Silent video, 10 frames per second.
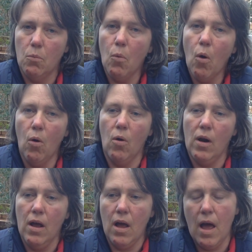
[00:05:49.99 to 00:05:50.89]

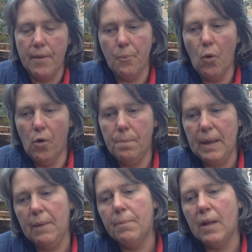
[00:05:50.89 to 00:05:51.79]
more and more
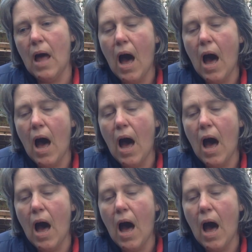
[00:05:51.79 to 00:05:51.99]
people